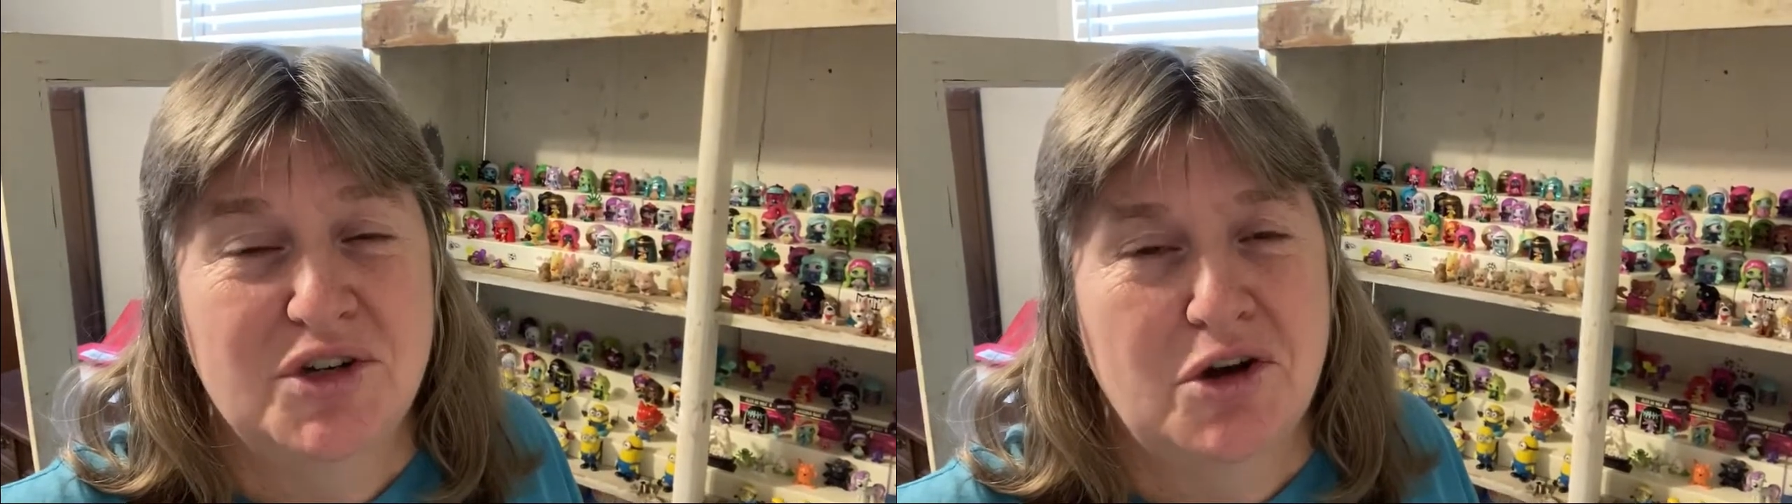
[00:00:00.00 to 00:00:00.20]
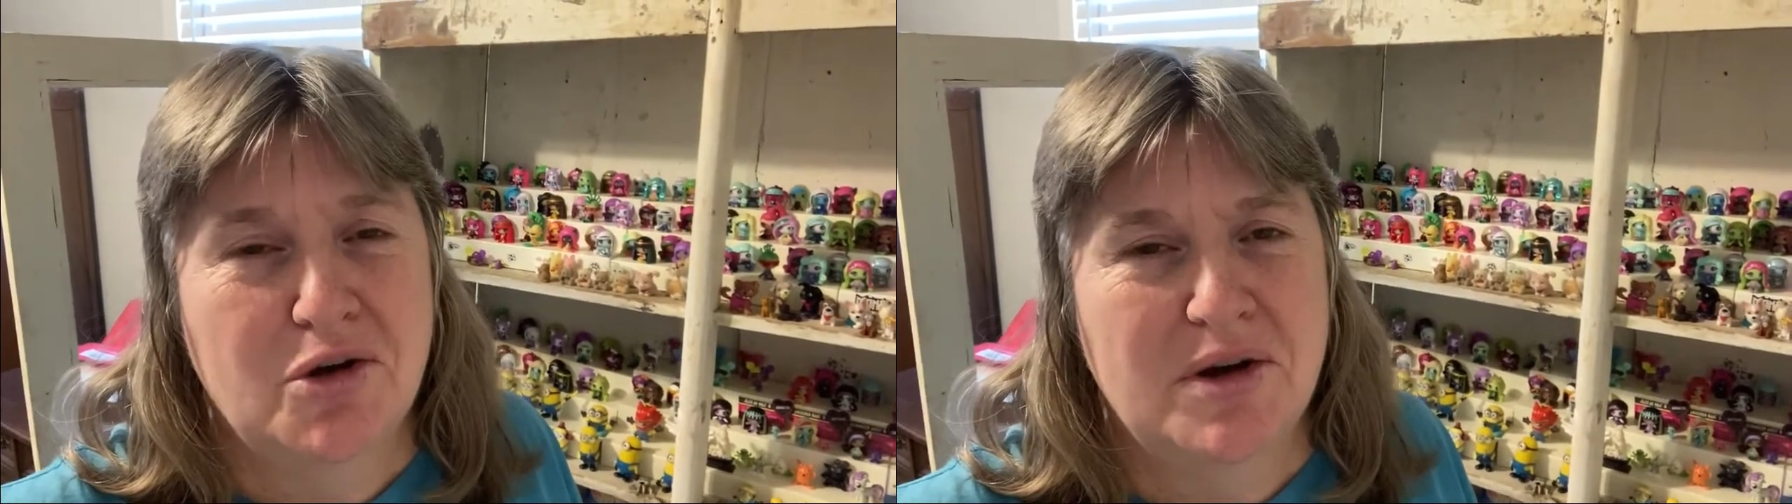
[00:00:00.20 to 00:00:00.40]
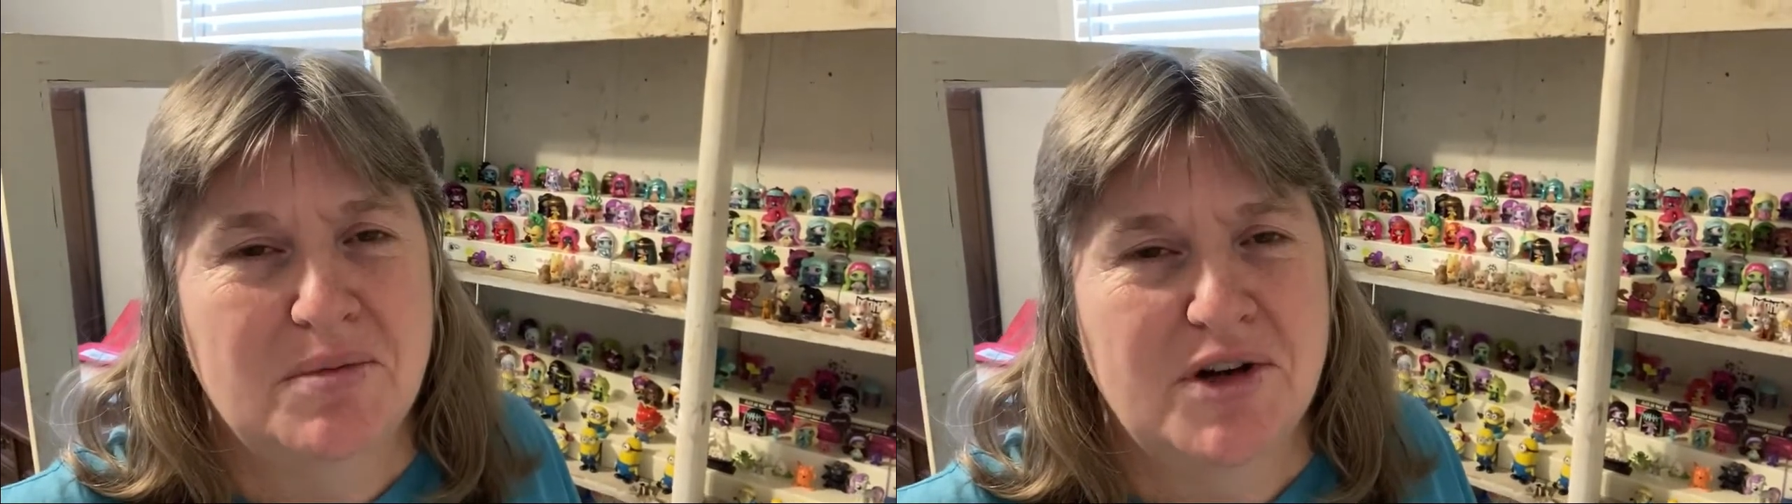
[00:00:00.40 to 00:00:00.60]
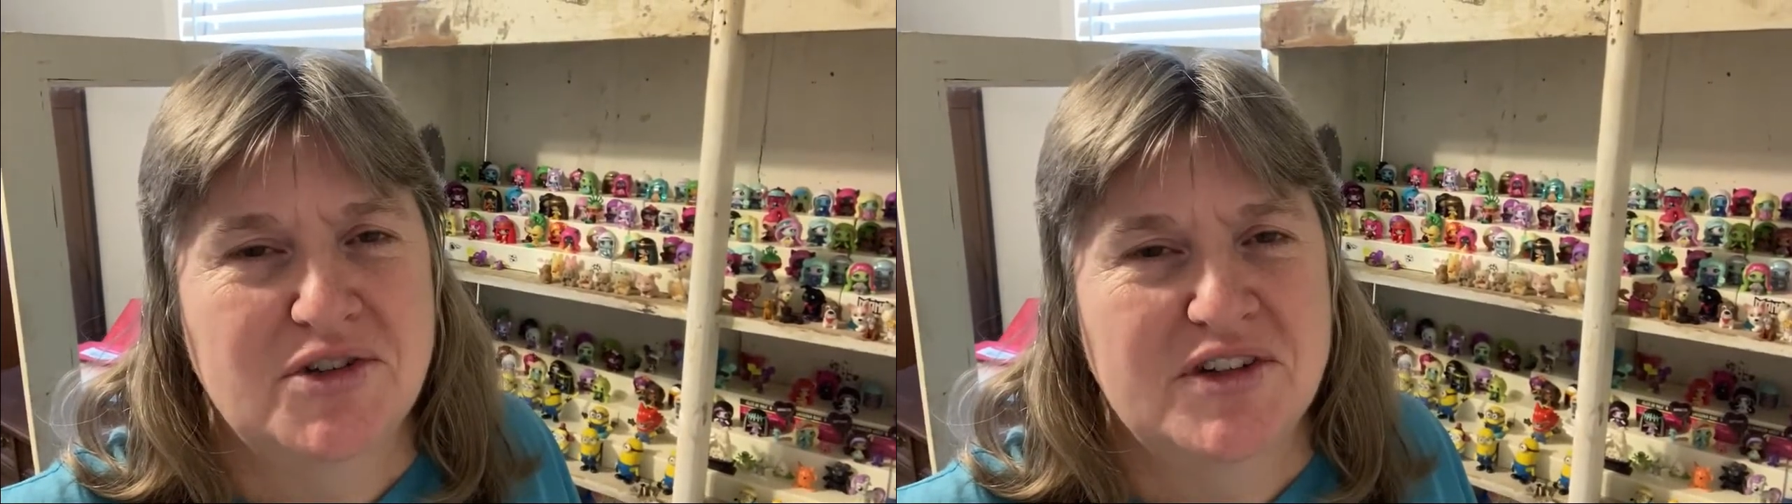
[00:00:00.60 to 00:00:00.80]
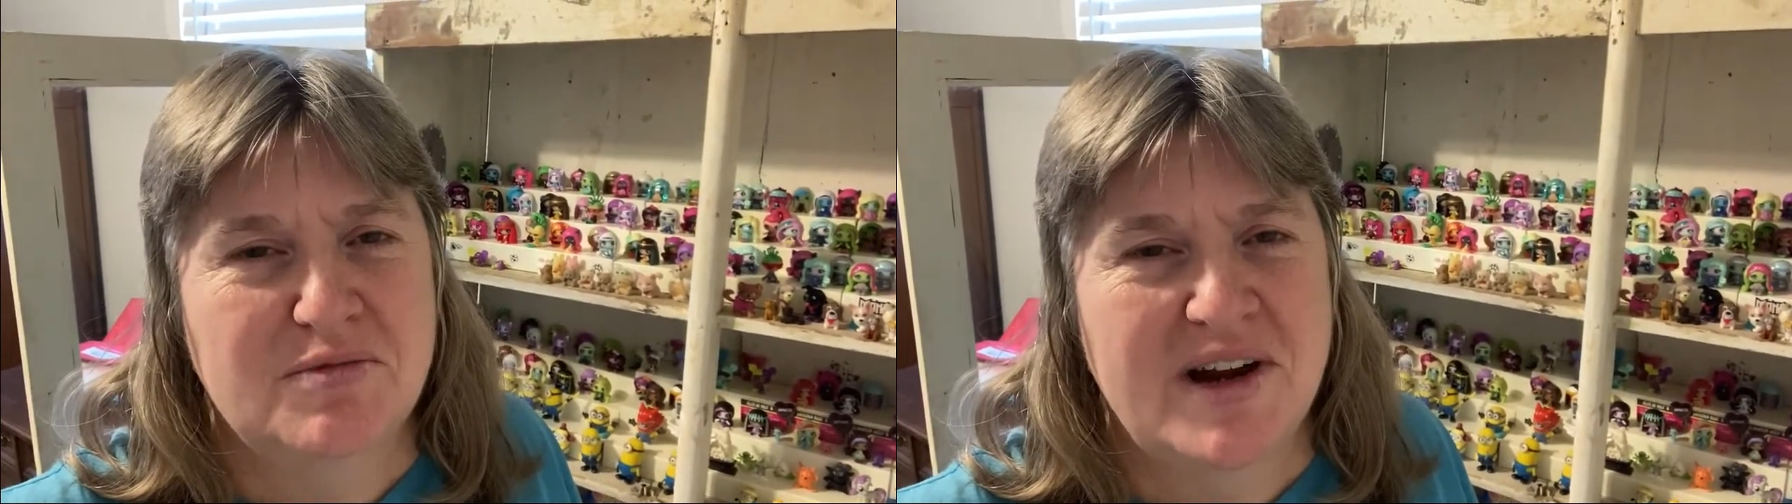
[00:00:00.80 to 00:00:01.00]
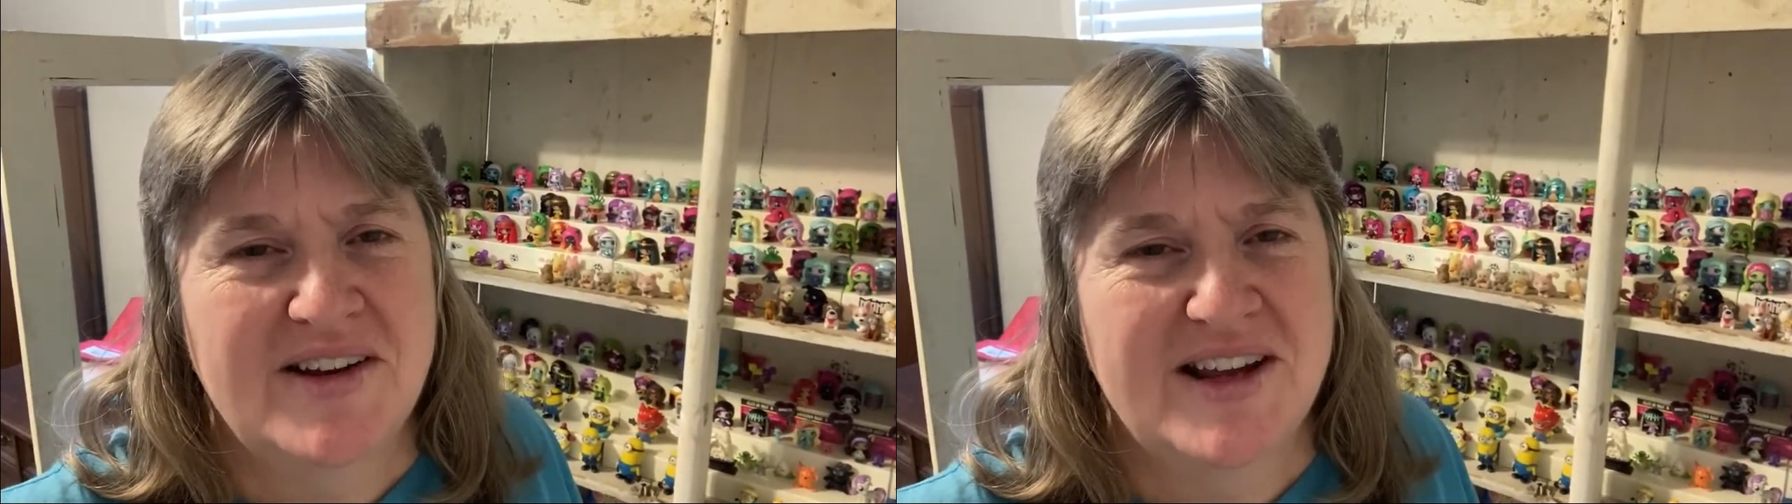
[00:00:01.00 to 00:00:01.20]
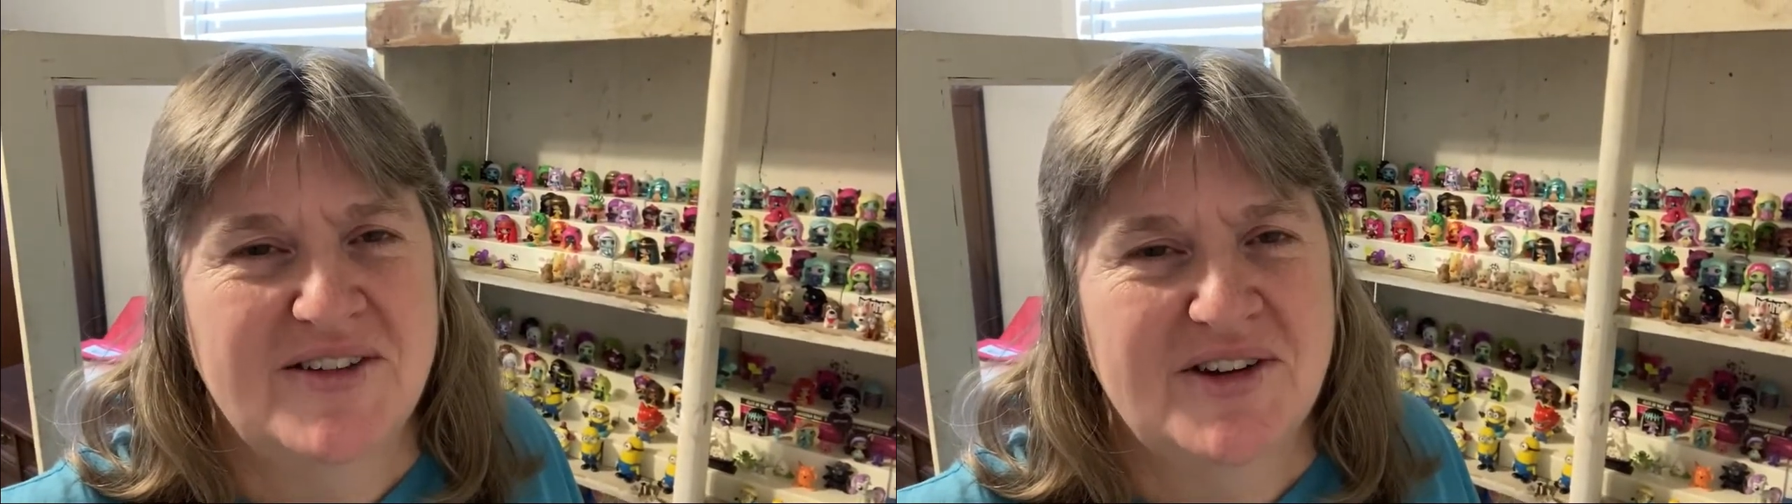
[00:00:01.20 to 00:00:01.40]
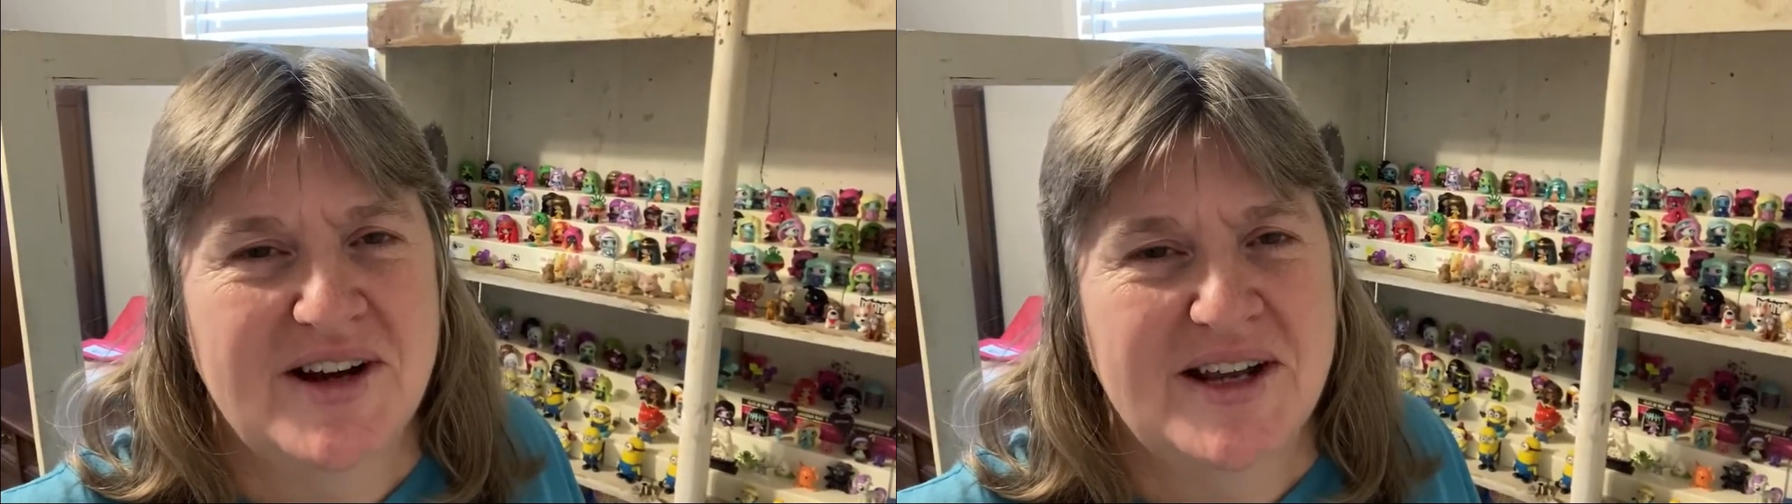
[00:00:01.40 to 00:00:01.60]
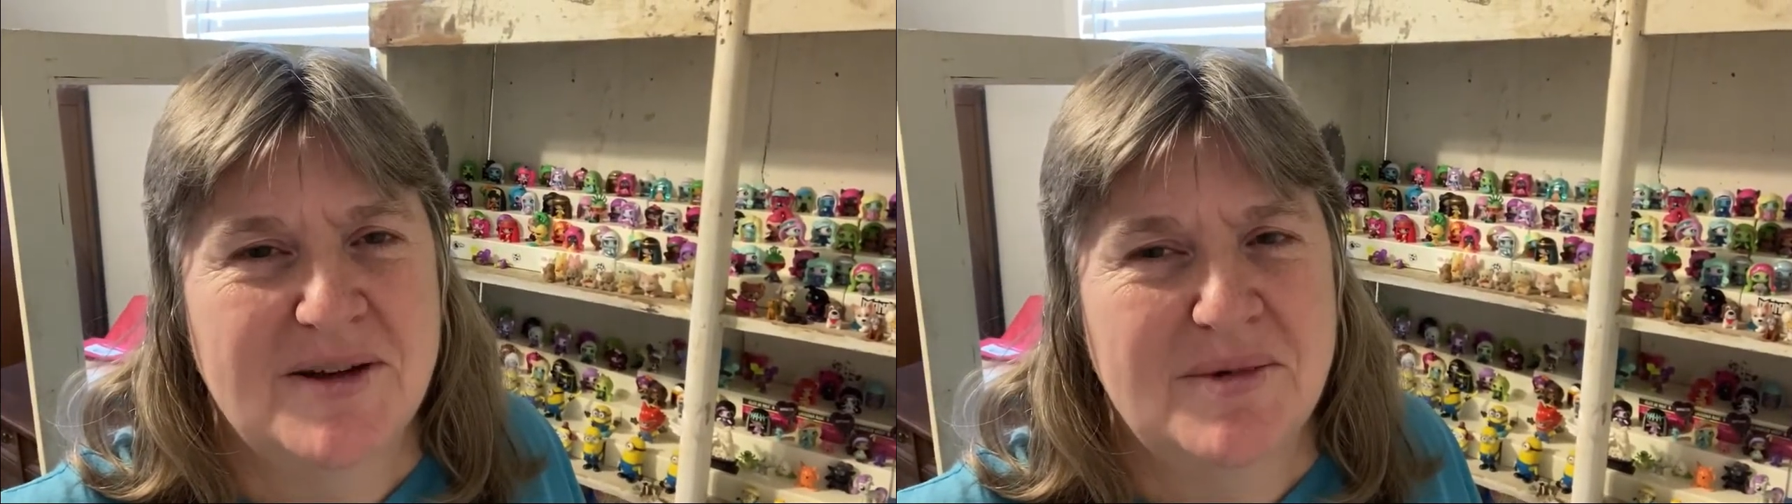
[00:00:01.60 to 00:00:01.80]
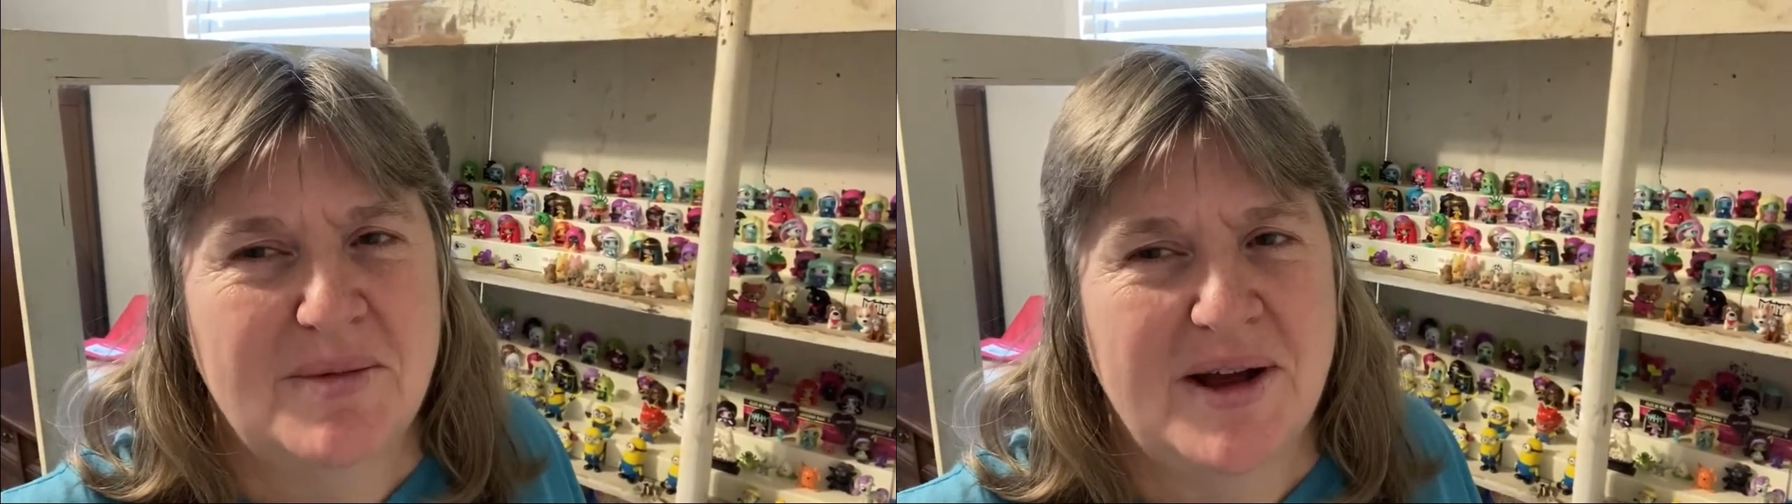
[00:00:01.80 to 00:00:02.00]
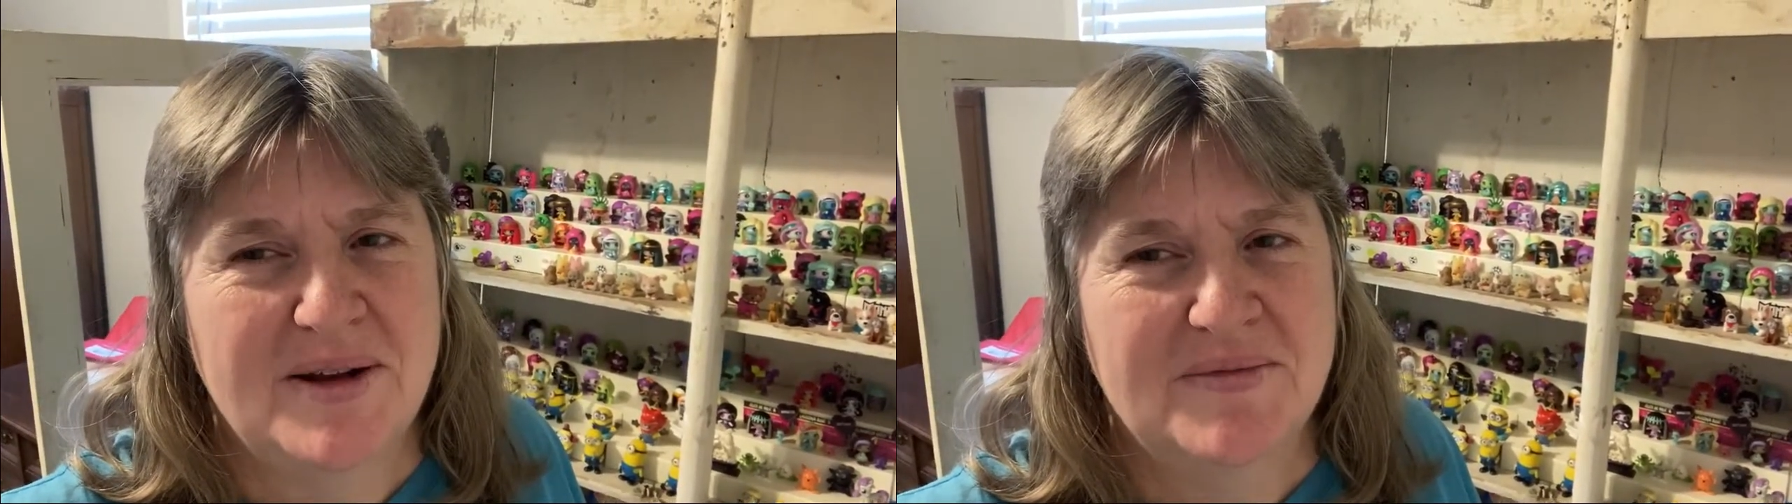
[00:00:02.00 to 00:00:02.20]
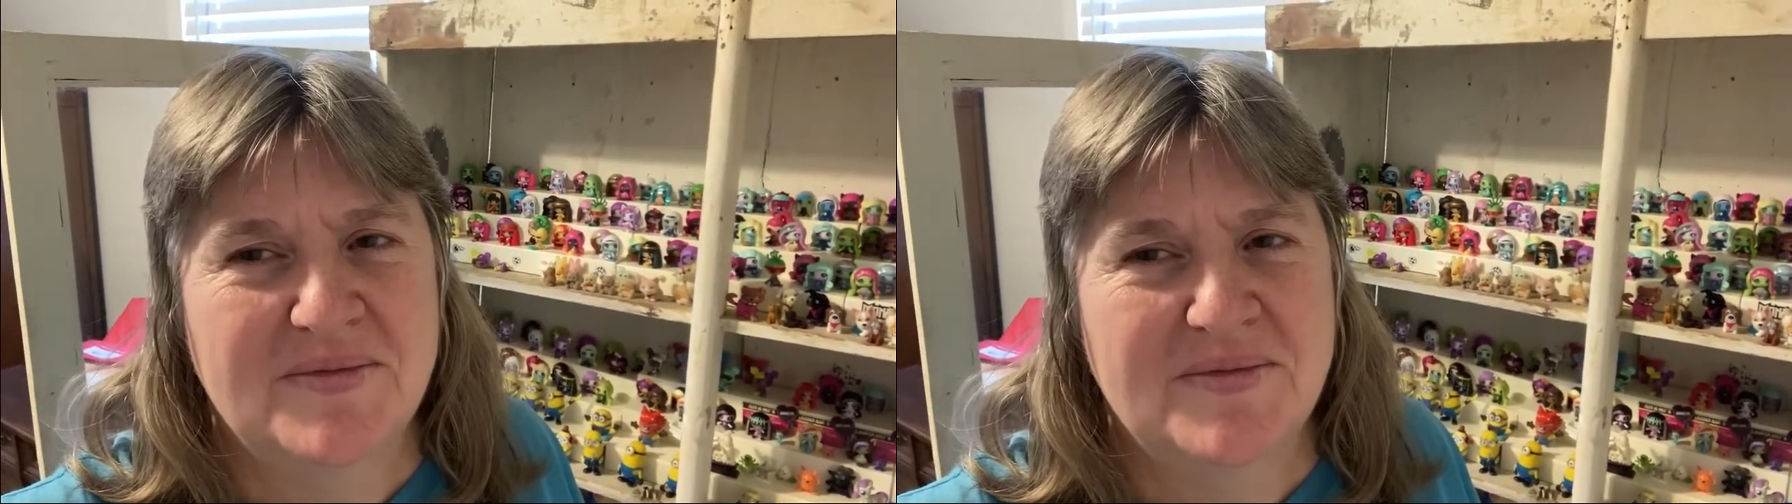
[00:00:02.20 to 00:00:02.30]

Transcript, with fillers: y'all go out and make yourself proud. Have a great day. Bye-bye.